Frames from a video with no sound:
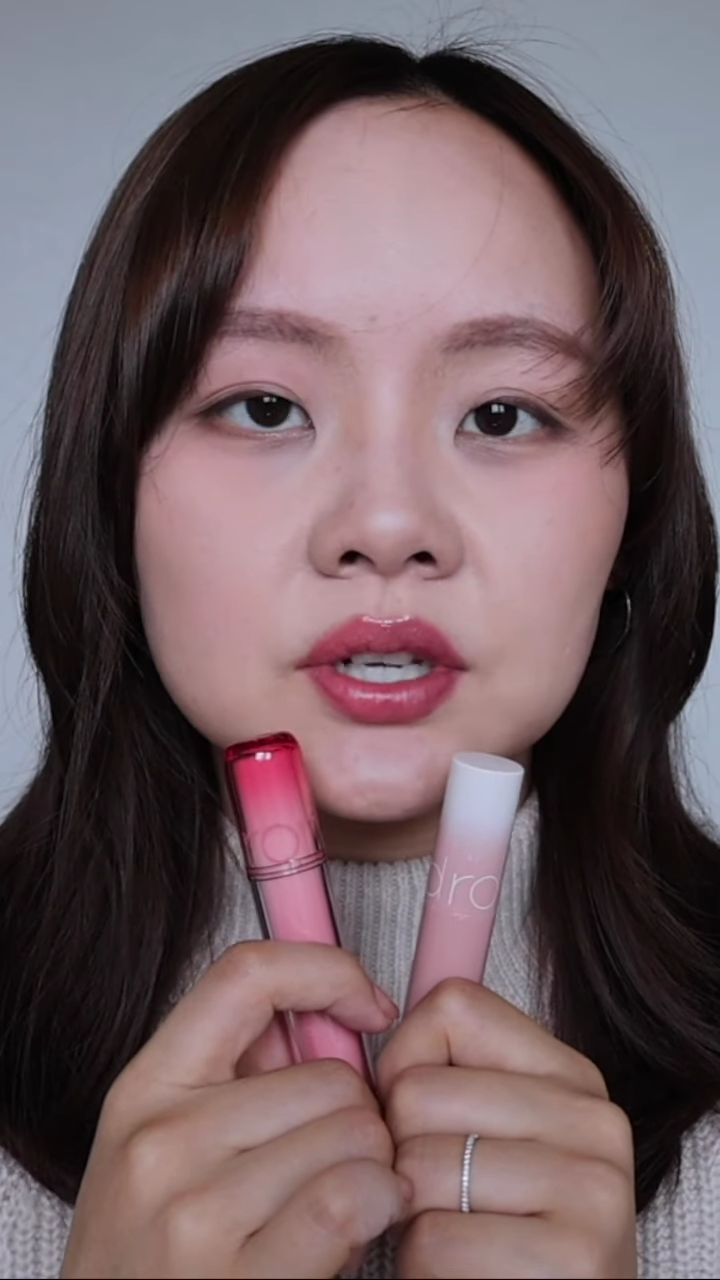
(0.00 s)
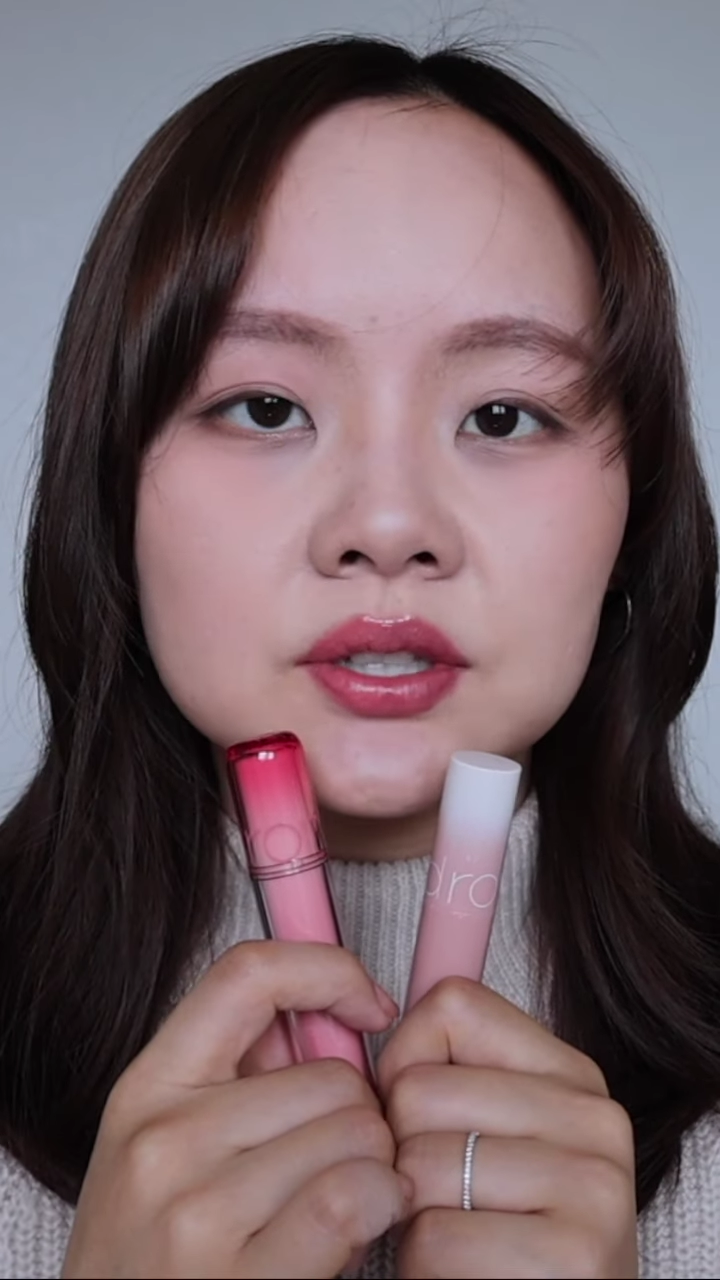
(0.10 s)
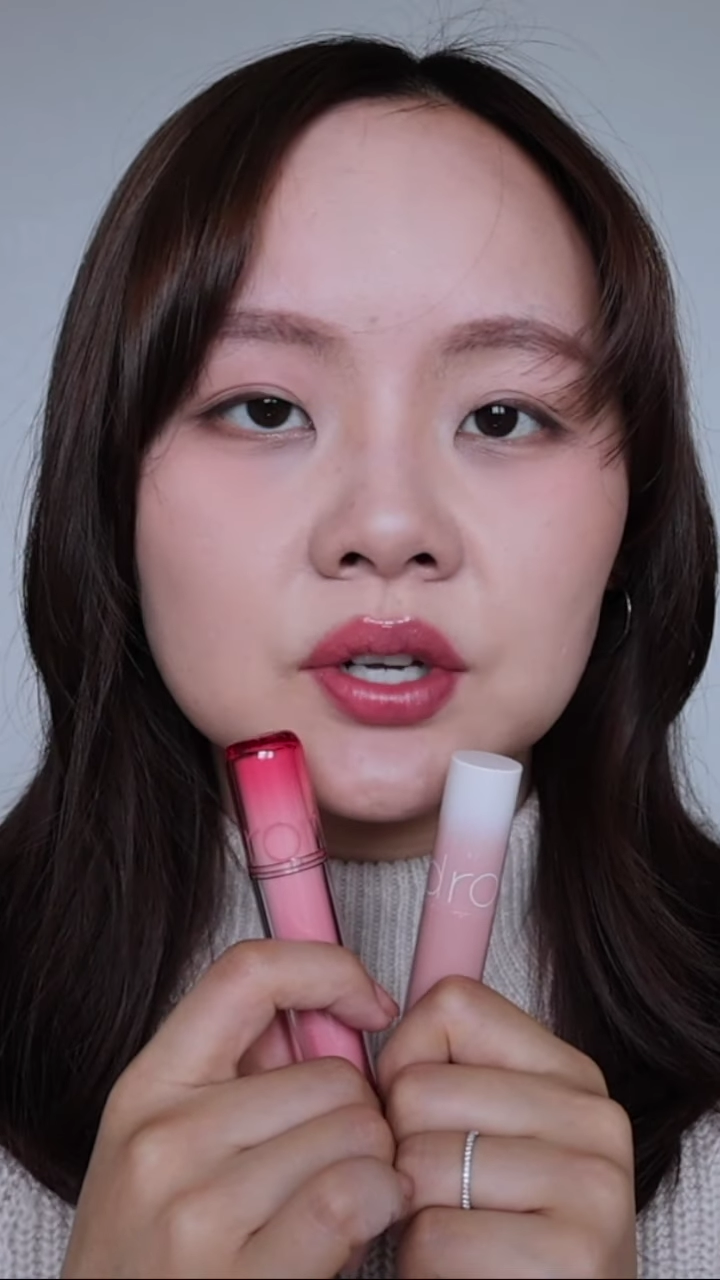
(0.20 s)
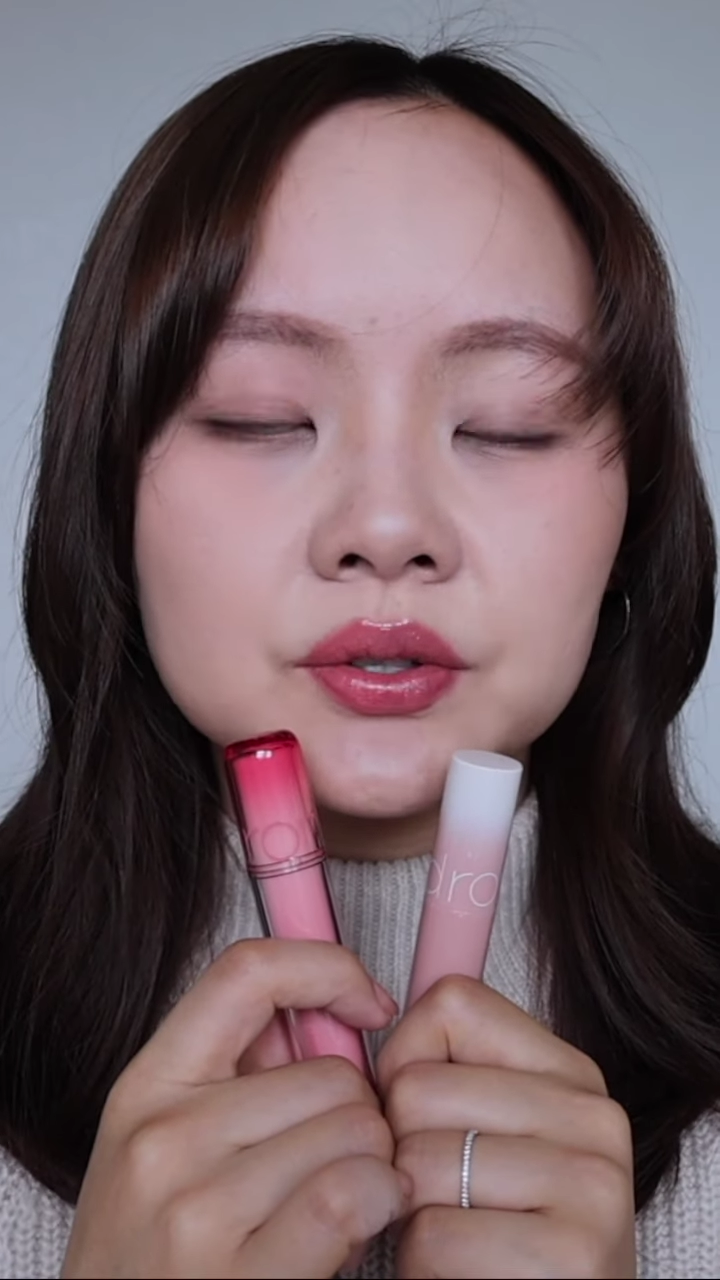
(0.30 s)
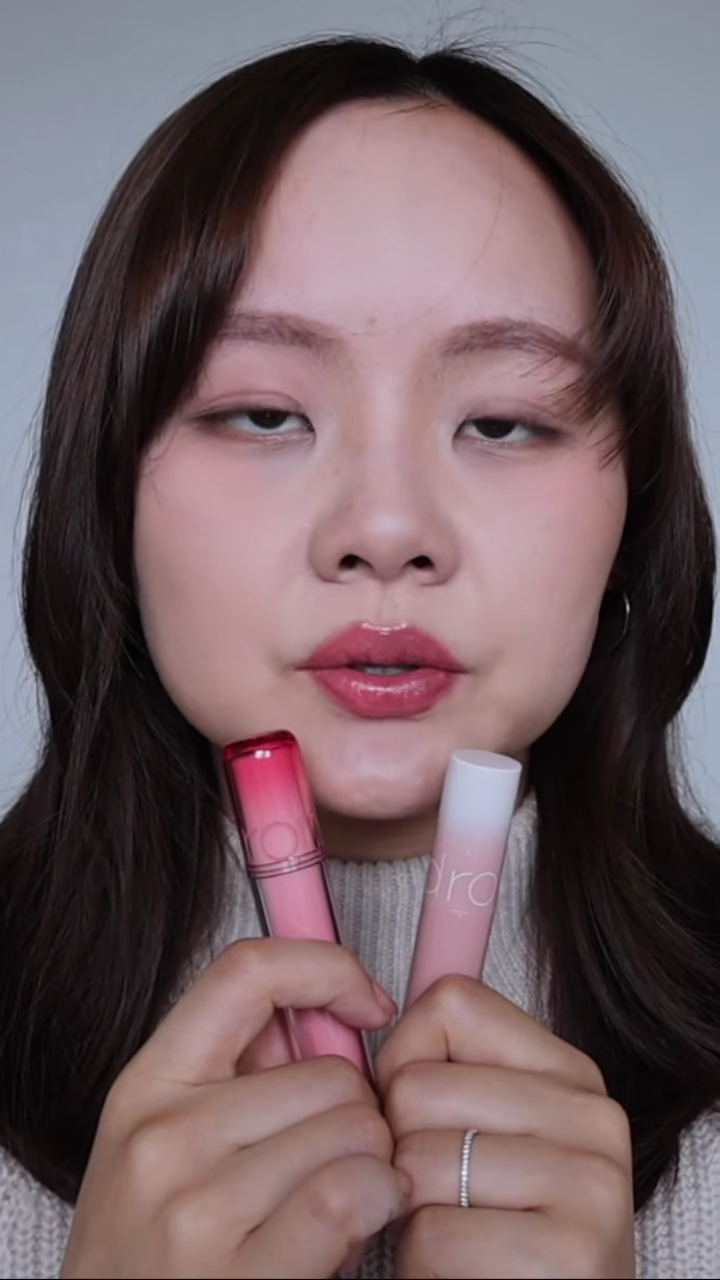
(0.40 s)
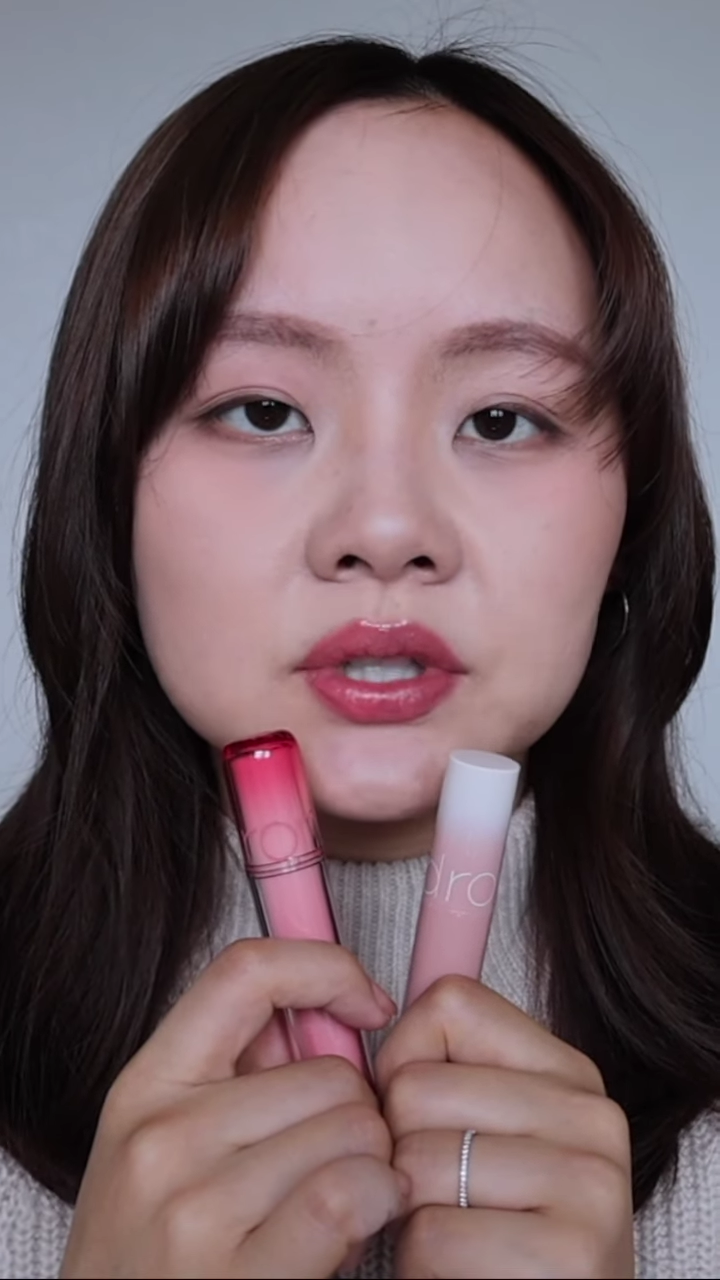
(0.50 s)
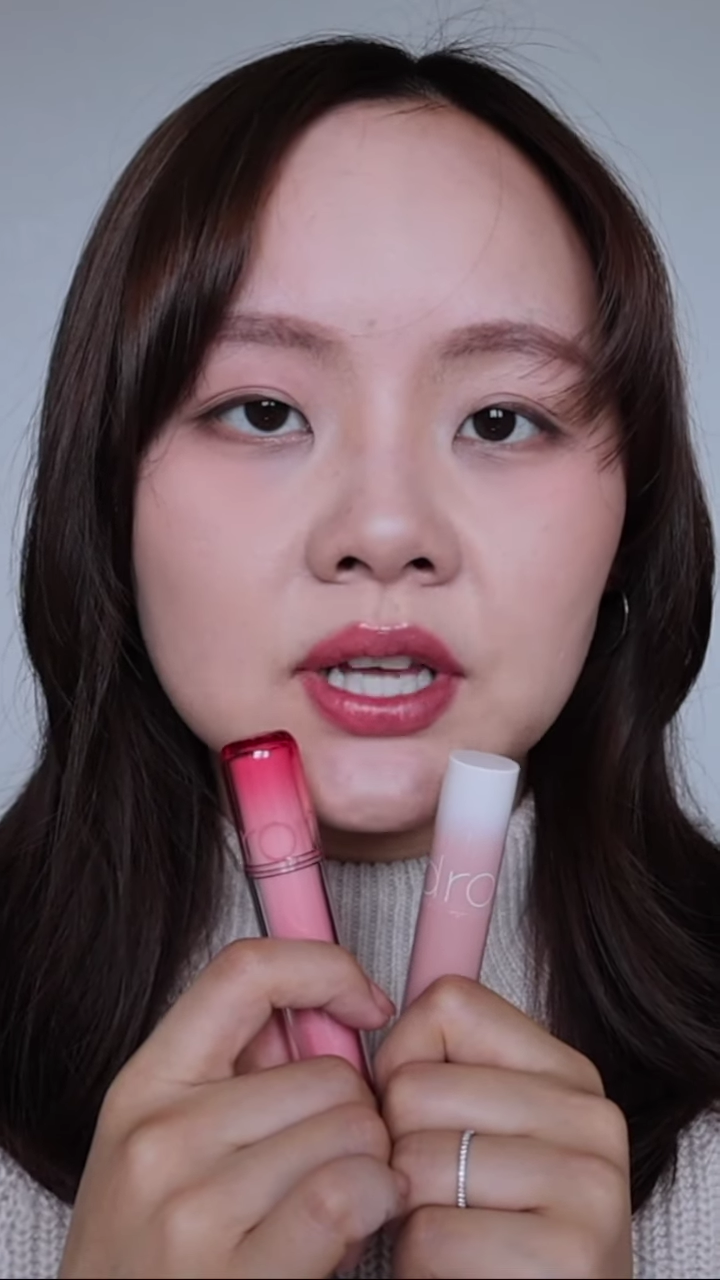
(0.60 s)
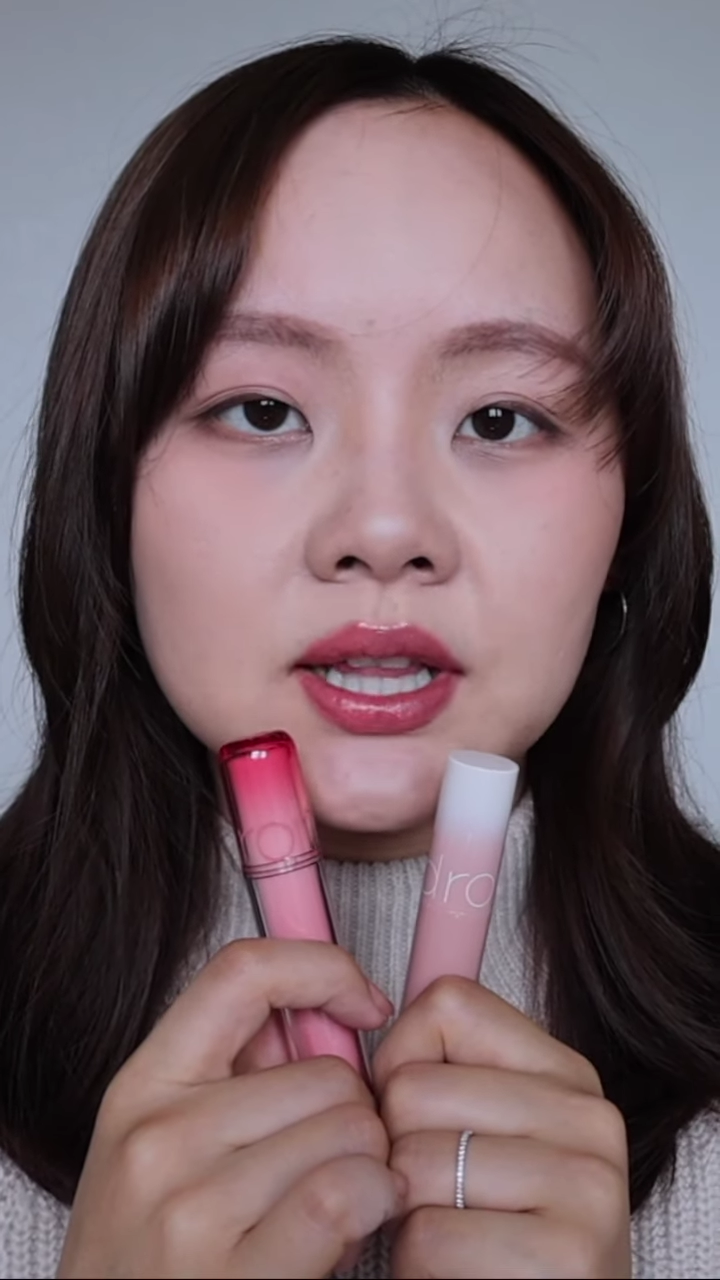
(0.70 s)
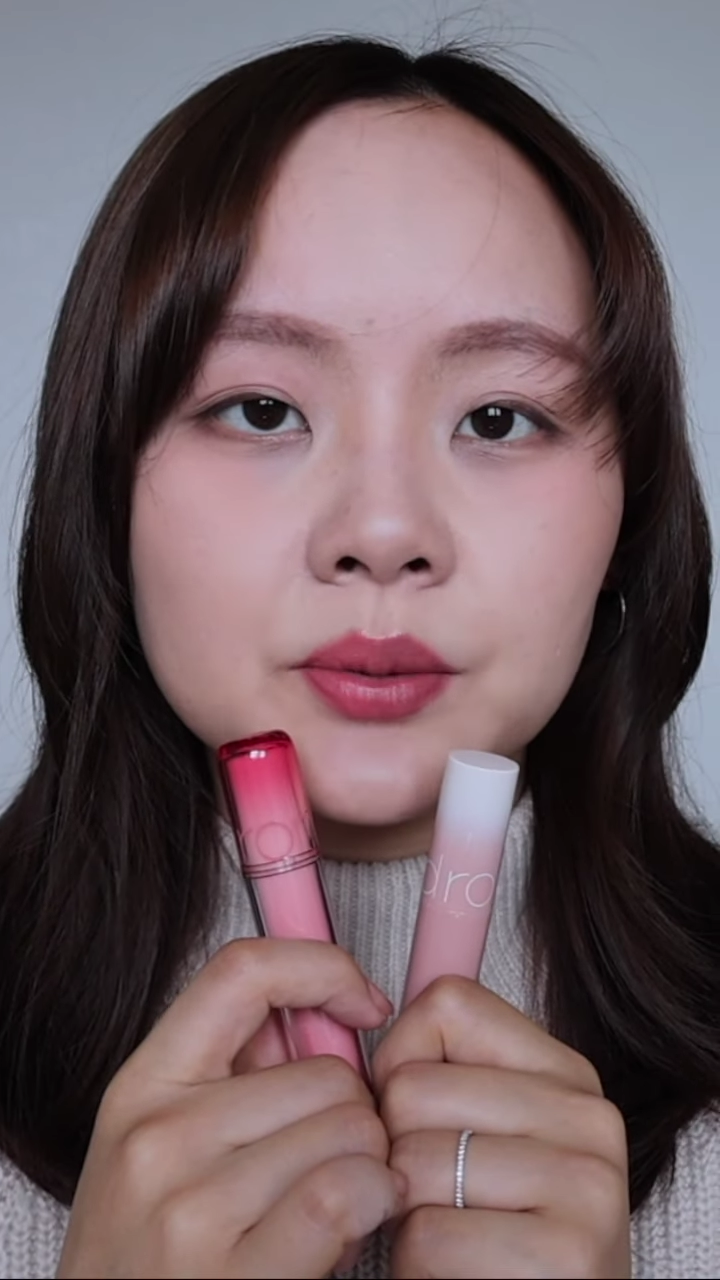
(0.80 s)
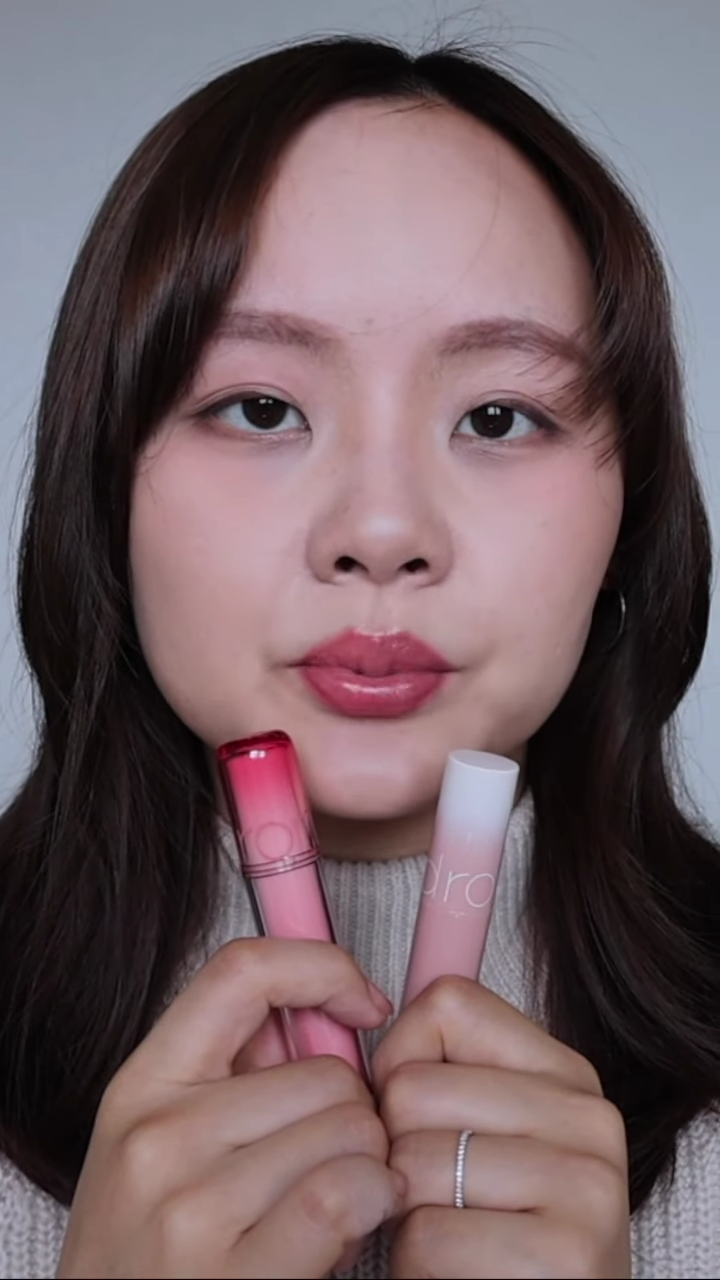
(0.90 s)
It's also slightly